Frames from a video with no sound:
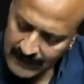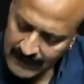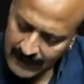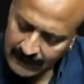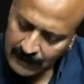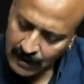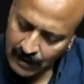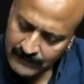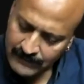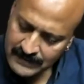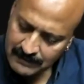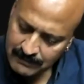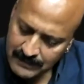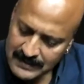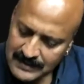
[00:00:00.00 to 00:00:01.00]
idea of
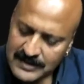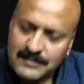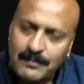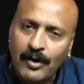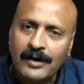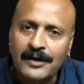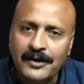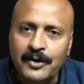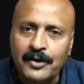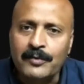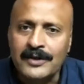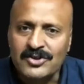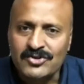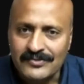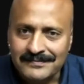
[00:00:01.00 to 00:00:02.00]
say business model
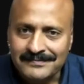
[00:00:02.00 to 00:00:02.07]
innovation.